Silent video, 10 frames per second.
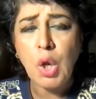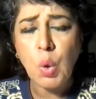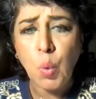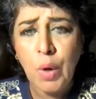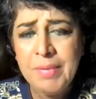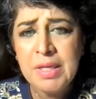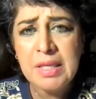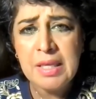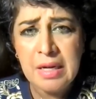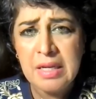
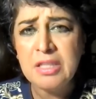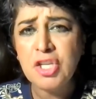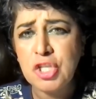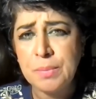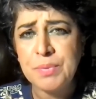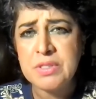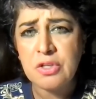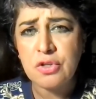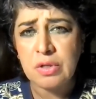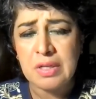women in leadership
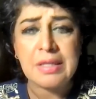position